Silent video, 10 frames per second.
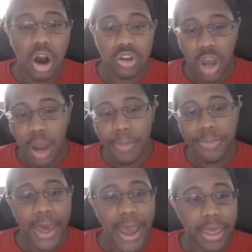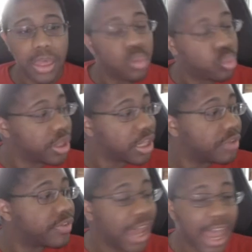on top of that, we
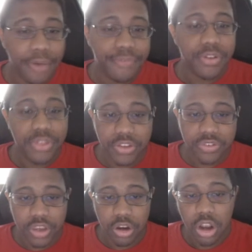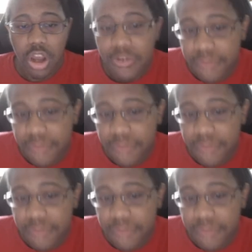even have this here.